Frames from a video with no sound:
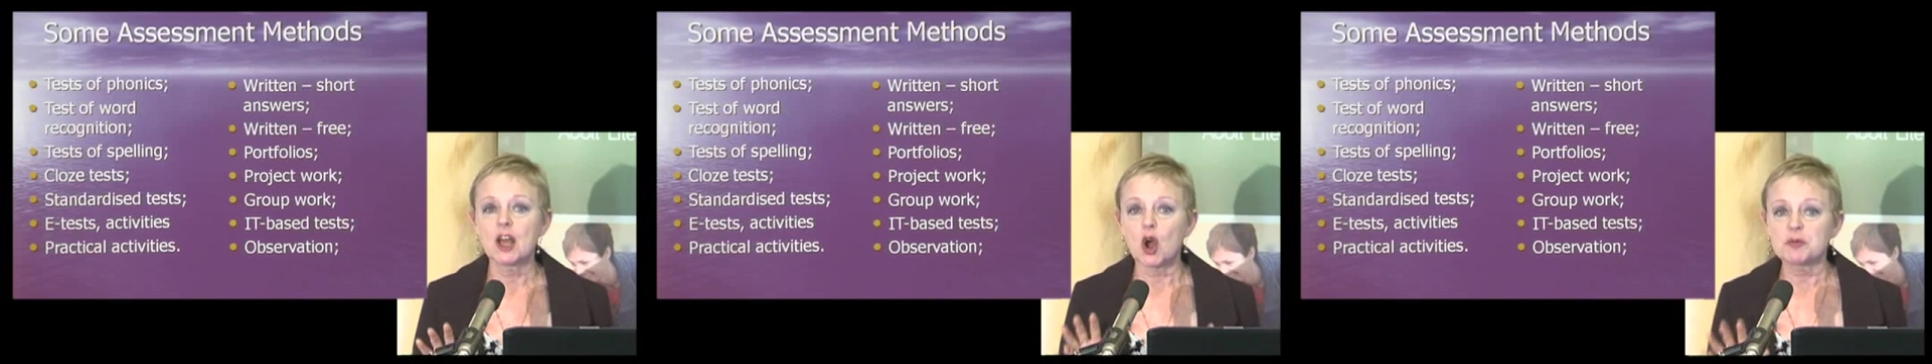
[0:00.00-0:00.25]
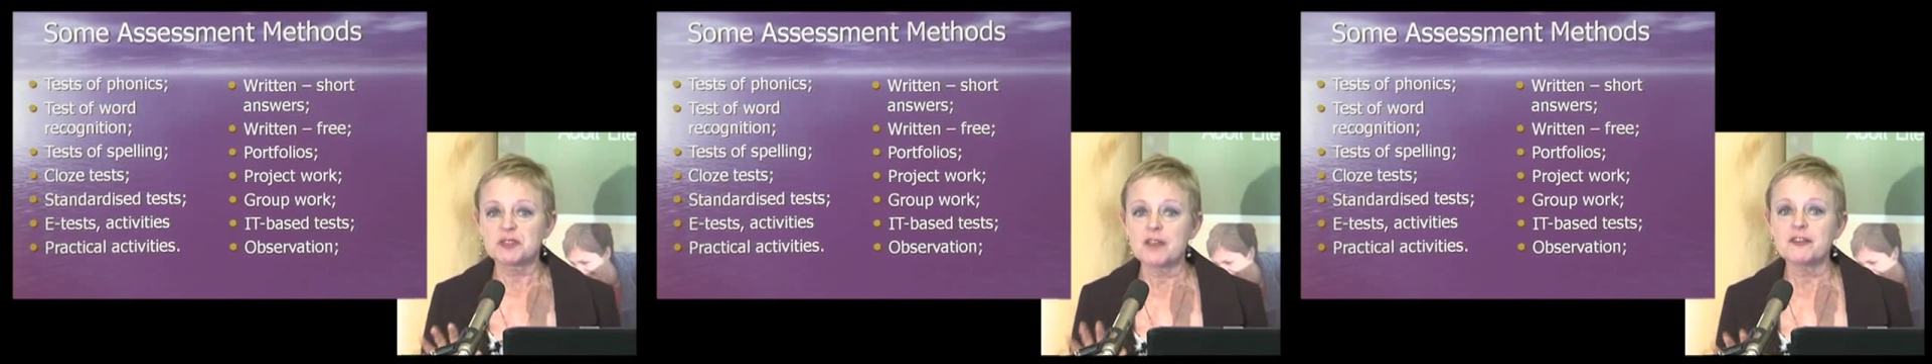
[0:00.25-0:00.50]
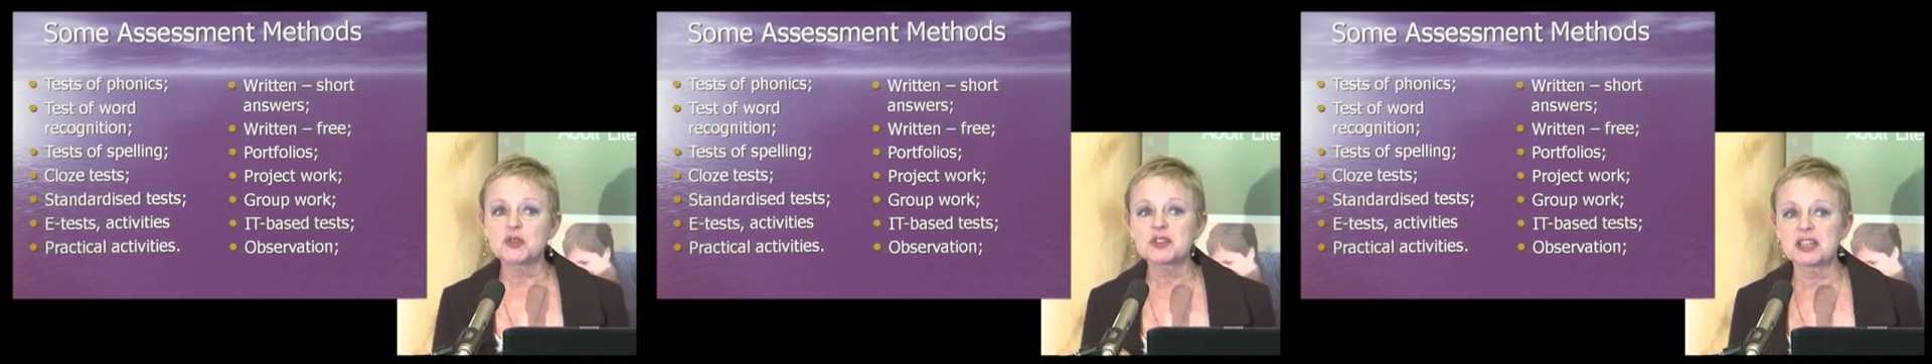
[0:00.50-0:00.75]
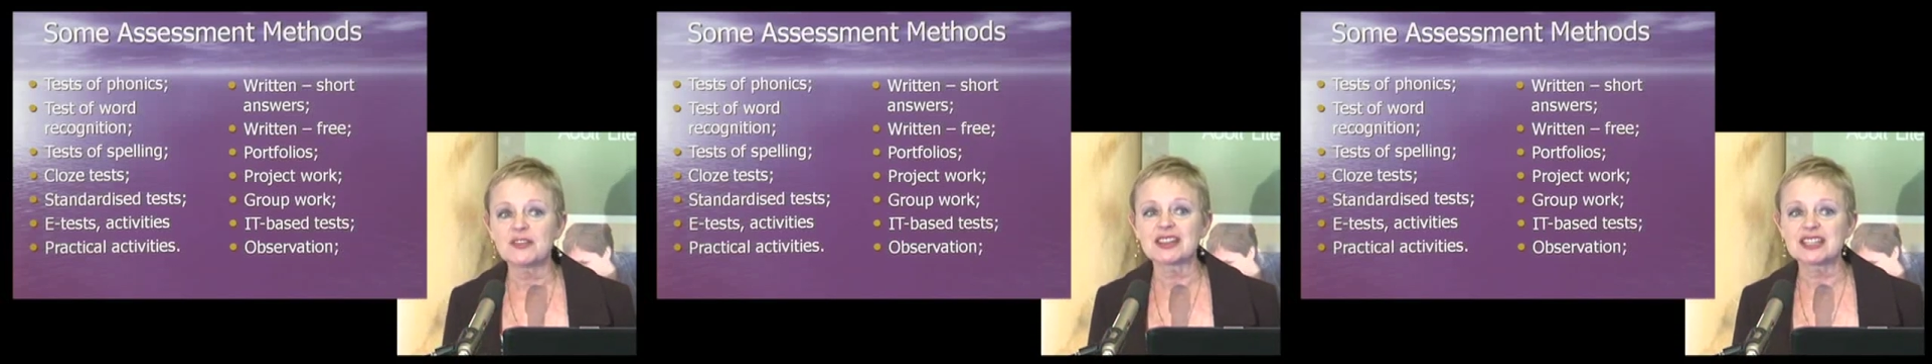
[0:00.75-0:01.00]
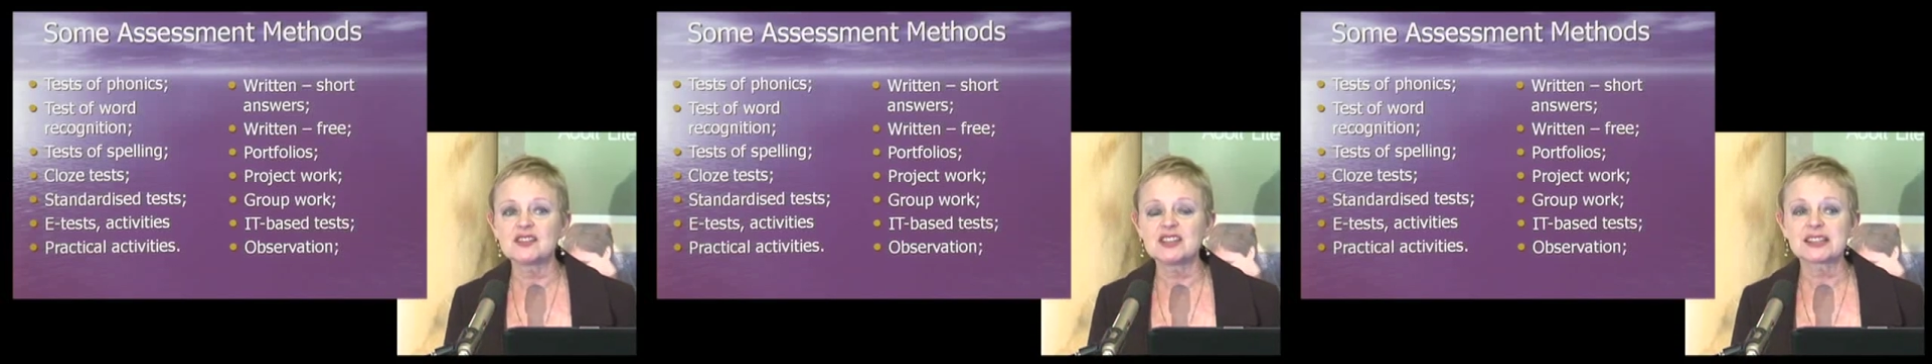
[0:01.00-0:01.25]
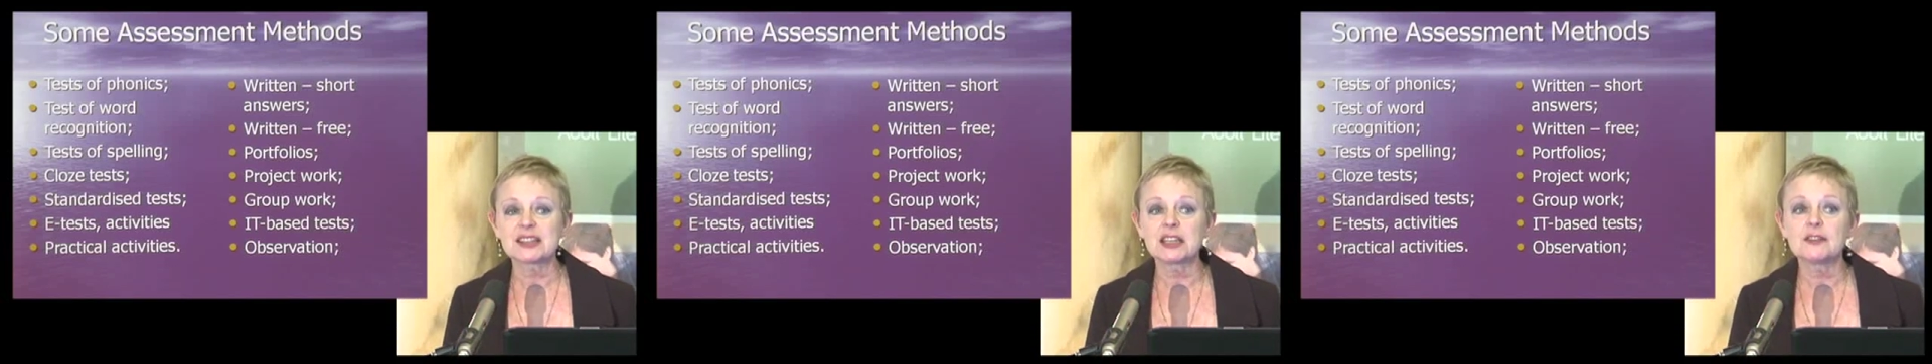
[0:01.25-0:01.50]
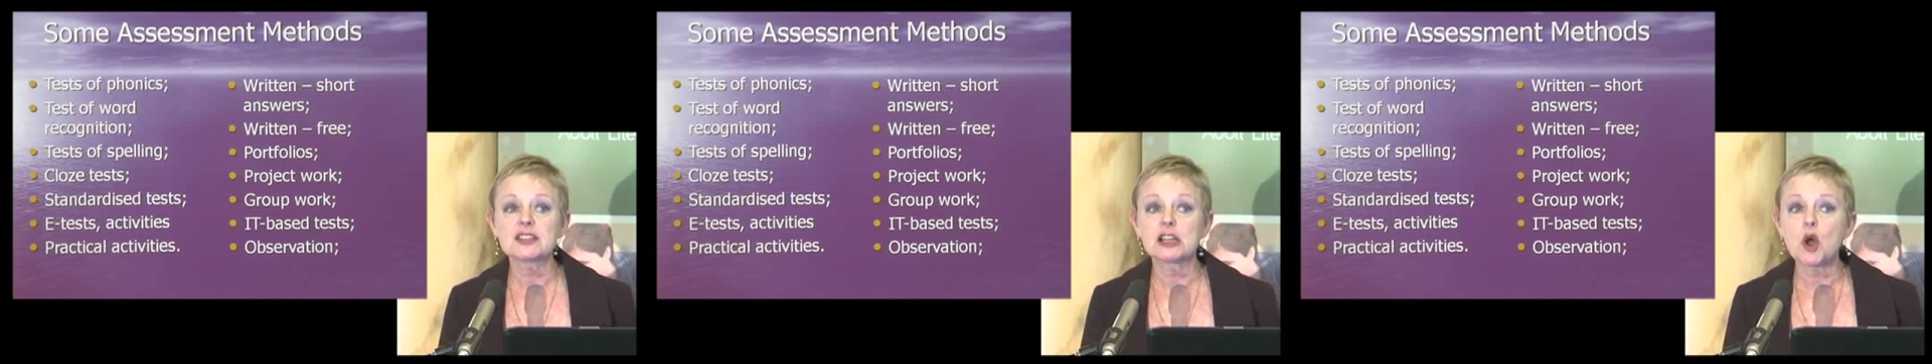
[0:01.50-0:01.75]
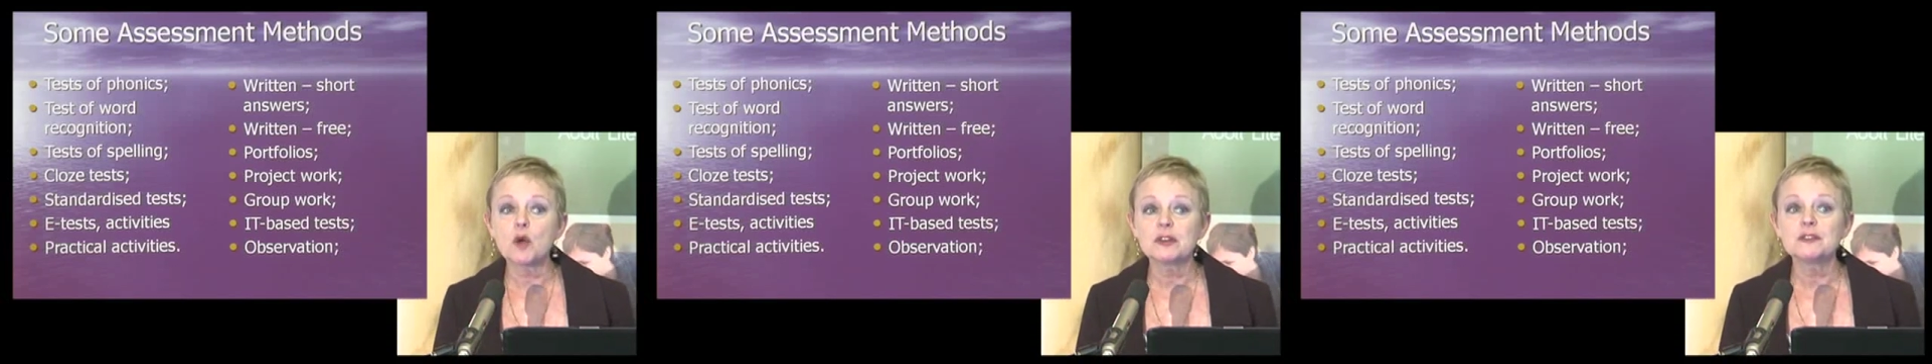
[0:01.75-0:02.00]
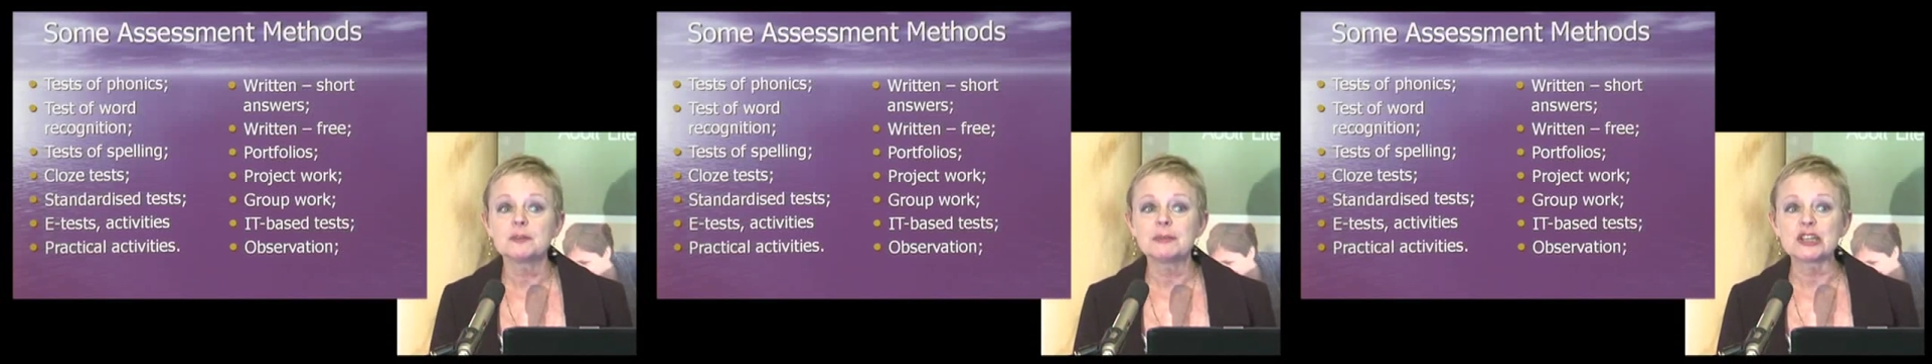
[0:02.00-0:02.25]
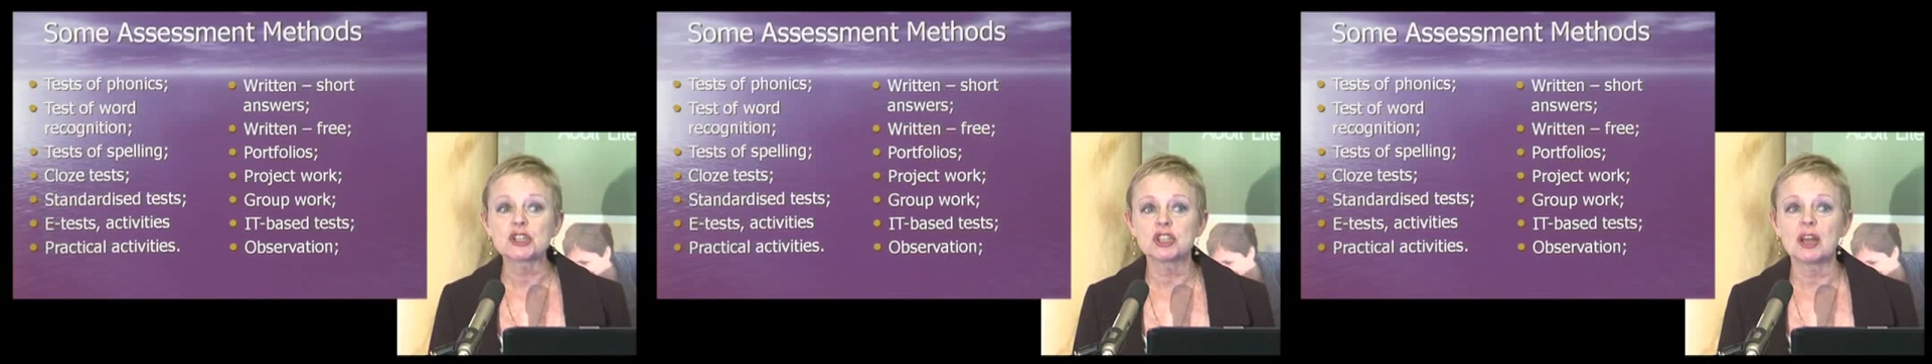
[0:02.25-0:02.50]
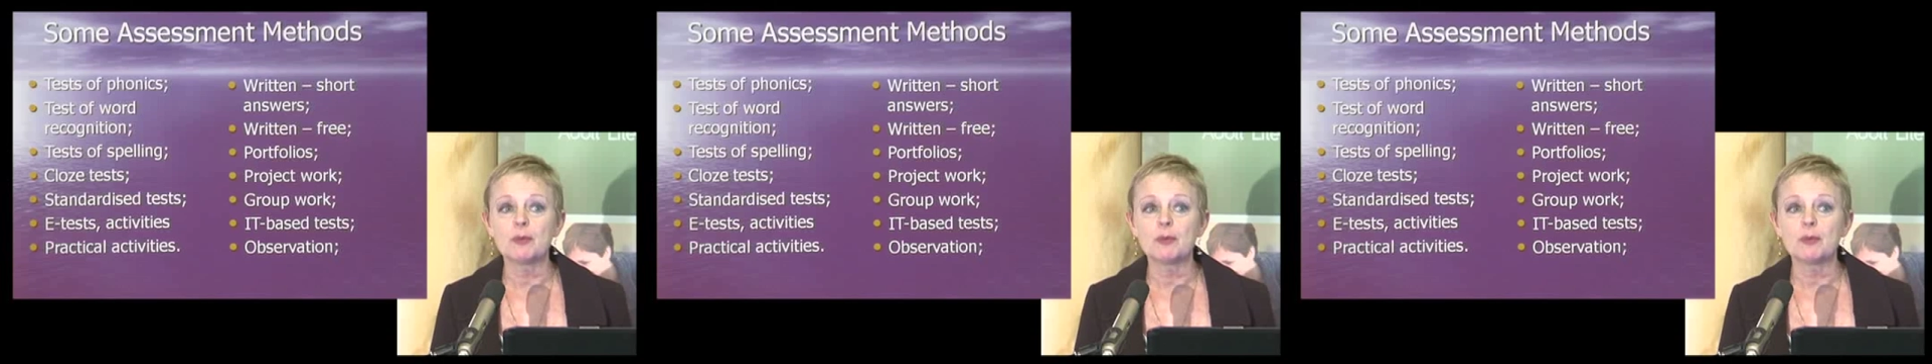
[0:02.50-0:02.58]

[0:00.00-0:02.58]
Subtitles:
observing those kind of activities can give us a lot of information